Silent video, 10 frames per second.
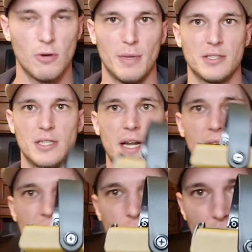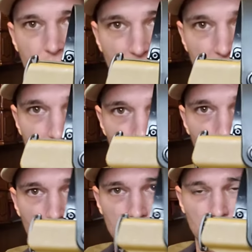much today as much as the
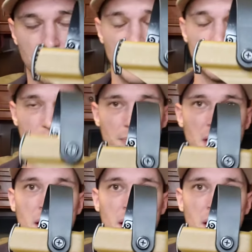holster system.